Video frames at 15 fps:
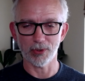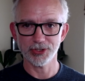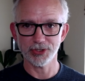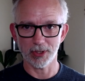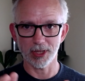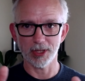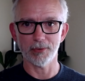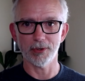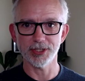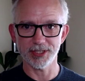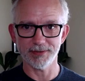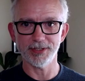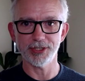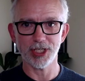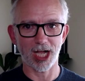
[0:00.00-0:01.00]
So in other words,
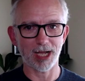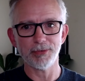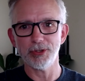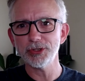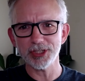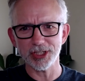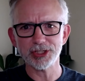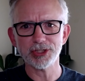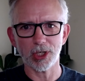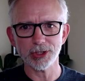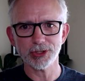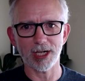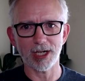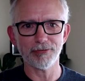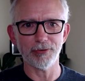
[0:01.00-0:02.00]
if a job usually starts
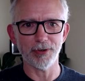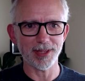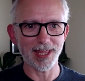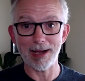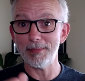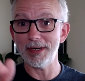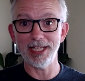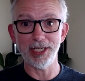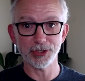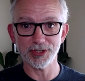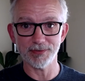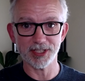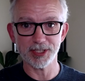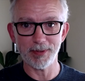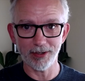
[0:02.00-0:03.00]
off with how many years of
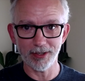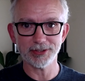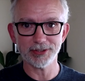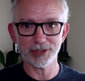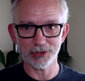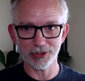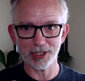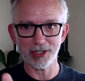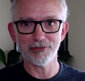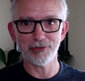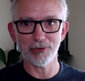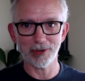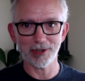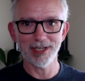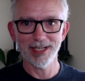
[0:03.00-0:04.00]
experience you're looking
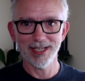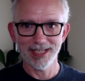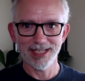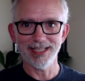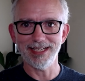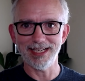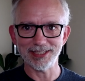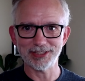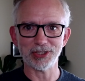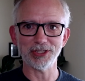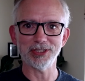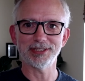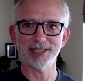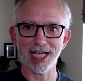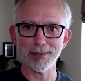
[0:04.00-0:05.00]
for in a
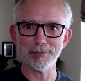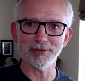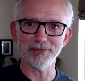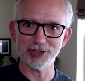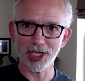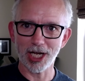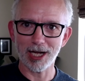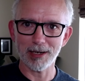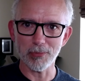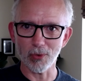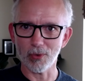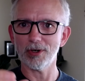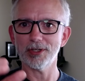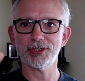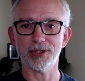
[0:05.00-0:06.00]
certain type of job
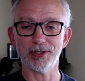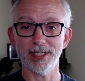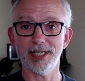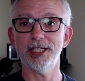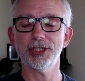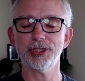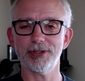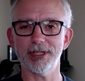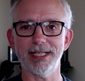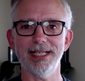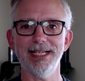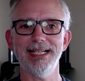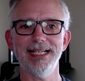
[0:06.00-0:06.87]
or a certain industry.